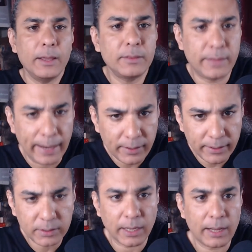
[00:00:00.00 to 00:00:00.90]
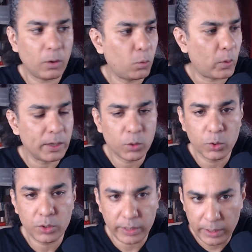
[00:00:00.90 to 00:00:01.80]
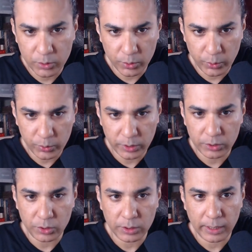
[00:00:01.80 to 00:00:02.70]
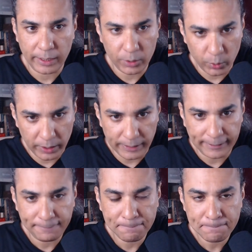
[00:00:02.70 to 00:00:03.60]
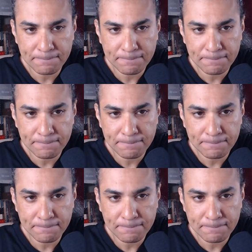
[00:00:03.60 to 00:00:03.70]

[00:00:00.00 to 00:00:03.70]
And that is how one could reintroduce the cheetah into India.